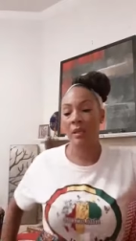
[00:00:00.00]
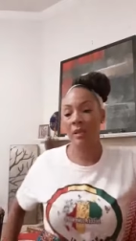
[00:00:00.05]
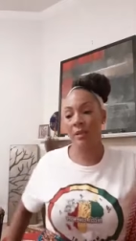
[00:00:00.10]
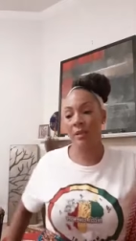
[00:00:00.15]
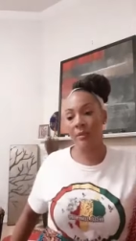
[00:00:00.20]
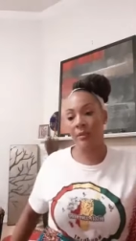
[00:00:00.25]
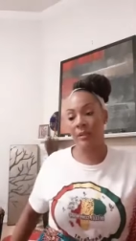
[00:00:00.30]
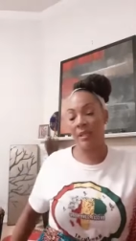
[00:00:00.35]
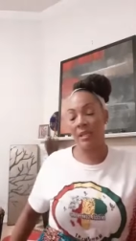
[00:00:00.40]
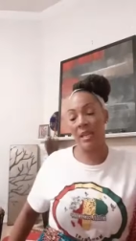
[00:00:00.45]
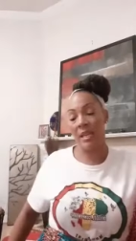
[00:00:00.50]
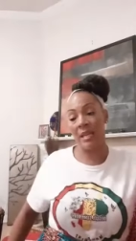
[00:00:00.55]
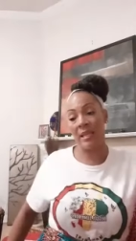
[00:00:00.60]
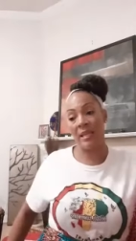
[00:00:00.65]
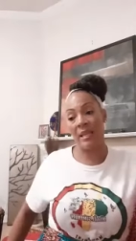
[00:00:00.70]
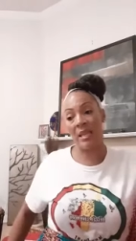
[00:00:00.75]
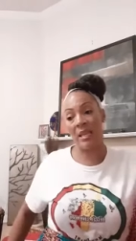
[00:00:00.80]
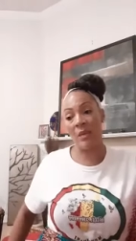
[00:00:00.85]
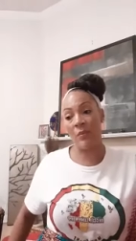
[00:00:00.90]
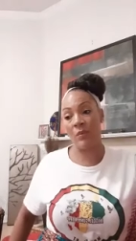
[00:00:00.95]
the day that
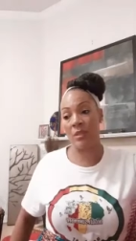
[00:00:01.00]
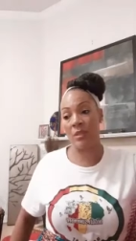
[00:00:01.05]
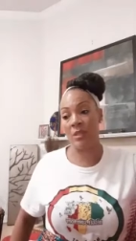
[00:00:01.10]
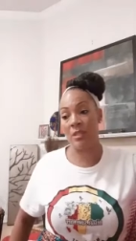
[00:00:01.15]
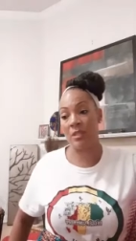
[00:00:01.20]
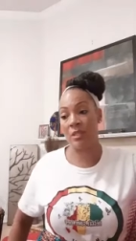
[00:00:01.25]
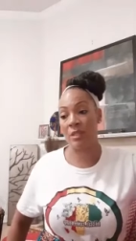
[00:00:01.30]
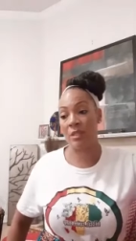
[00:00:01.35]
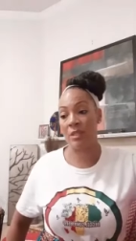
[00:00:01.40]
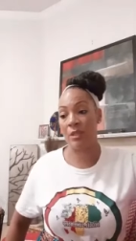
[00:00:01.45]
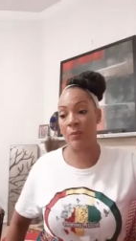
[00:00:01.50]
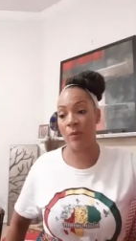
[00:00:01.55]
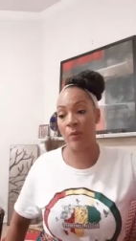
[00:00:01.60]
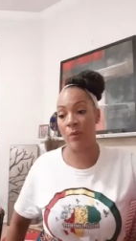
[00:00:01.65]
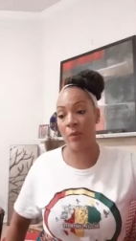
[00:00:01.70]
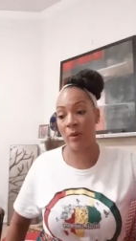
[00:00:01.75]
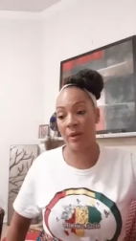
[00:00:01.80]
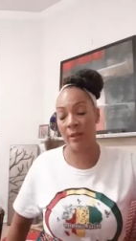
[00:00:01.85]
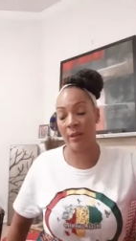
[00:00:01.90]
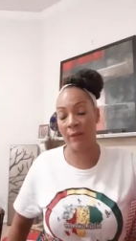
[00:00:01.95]
he was
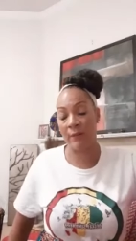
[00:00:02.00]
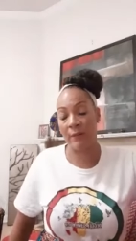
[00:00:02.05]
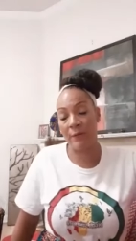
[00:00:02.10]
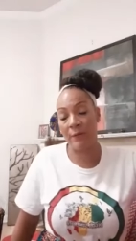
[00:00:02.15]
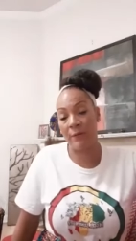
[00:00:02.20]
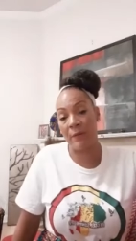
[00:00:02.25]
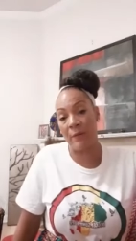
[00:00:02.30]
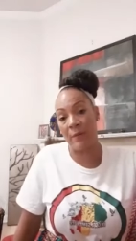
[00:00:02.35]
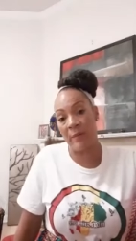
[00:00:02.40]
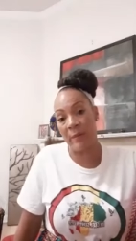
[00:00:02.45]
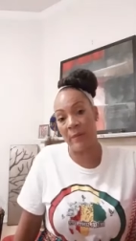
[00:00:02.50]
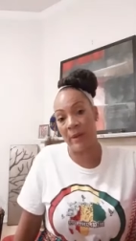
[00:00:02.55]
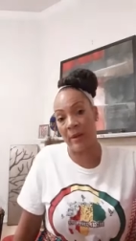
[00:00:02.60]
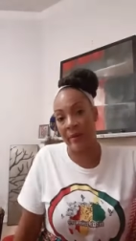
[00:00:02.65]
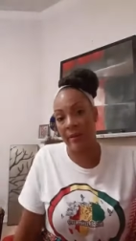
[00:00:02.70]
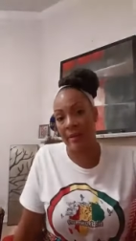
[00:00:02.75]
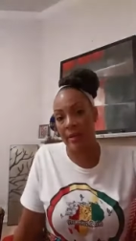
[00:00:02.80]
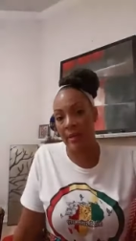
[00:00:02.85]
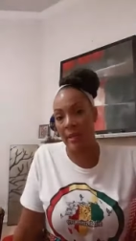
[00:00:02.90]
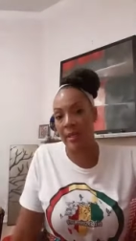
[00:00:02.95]
deported from
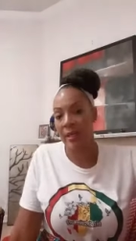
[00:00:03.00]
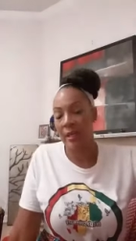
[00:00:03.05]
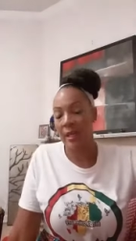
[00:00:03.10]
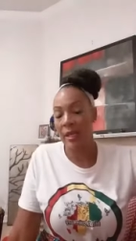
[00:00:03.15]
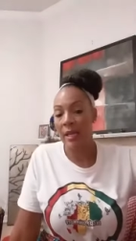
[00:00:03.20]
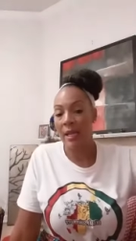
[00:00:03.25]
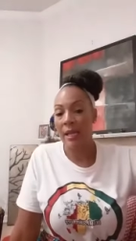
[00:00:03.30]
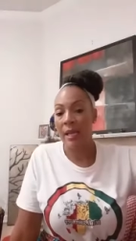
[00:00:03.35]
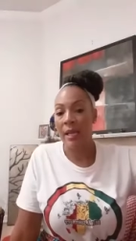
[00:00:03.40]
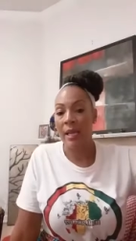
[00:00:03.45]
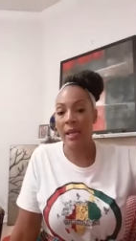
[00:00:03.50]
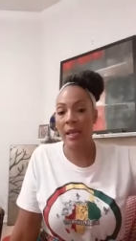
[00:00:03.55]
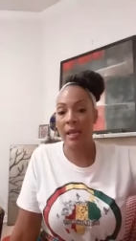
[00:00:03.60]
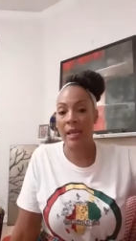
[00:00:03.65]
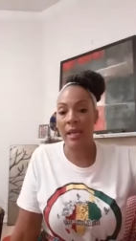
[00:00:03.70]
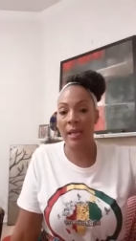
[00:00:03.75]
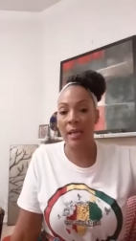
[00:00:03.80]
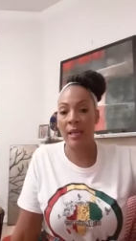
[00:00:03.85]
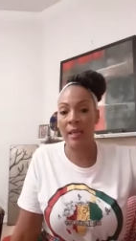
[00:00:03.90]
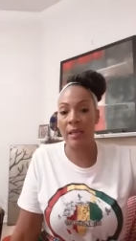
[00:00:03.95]
America.
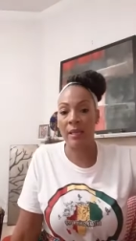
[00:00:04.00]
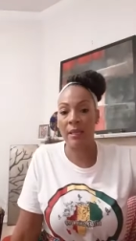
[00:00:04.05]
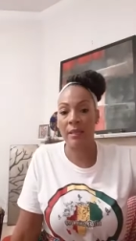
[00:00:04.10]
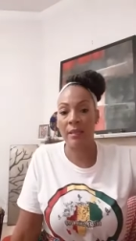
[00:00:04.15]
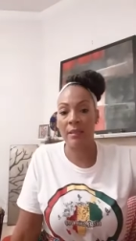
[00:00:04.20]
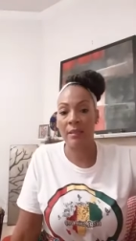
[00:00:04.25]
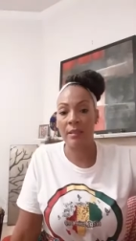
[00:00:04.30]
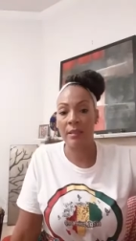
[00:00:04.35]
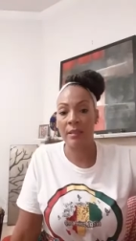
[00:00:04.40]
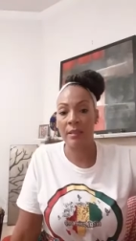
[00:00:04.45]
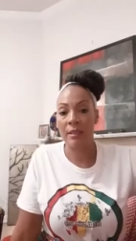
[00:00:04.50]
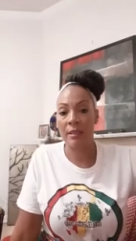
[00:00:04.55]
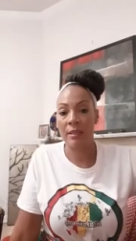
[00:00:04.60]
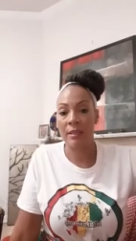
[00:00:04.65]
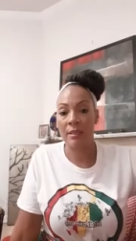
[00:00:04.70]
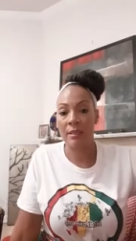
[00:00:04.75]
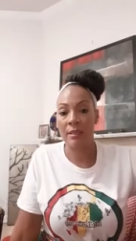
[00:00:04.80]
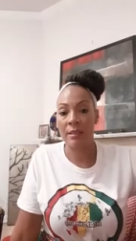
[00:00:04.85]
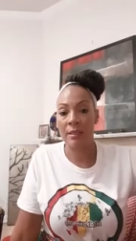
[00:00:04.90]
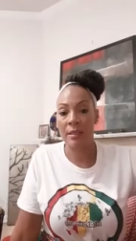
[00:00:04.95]
And
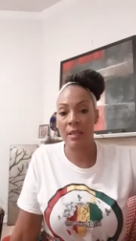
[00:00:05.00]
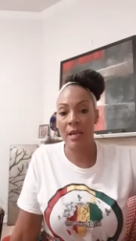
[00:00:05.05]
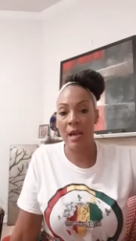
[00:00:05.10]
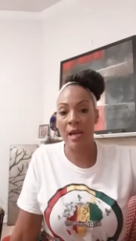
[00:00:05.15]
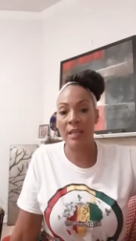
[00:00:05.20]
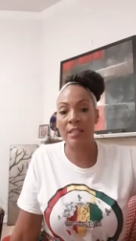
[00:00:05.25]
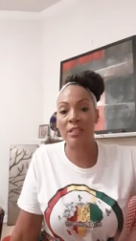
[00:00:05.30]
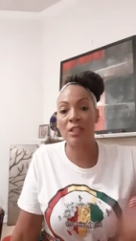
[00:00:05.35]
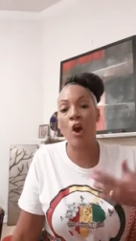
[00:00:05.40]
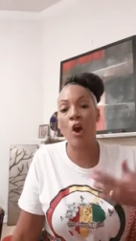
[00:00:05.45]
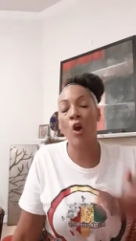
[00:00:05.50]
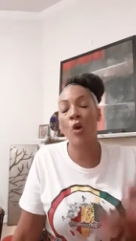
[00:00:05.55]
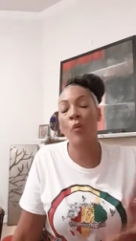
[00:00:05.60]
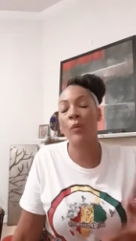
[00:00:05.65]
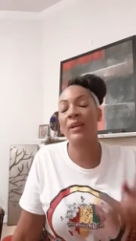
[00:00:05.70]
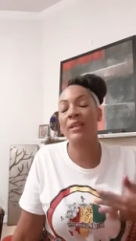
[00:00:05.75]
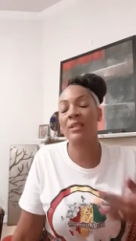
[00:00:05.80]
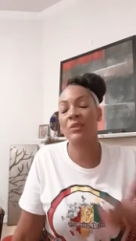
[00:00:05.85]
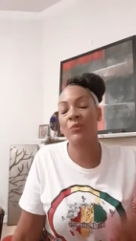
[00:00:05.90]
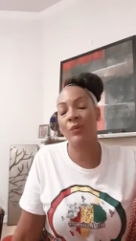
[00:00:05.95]
I just
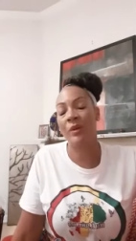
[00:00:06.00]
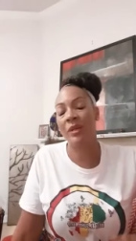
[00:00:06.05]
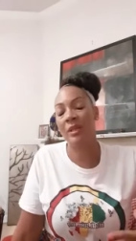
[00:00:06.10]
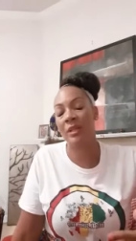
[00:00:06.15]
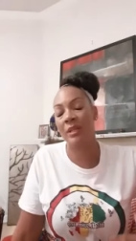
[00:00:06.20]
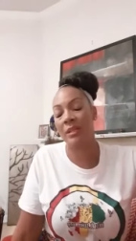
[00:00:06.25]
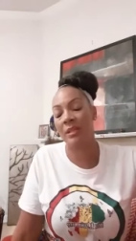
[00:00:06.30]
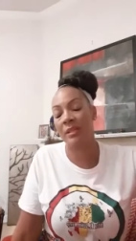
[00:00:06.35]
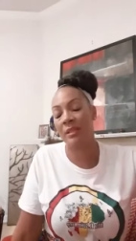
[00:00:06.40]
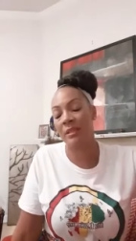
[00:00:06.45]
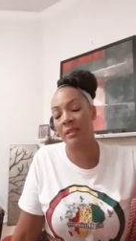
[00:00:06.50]
always want to,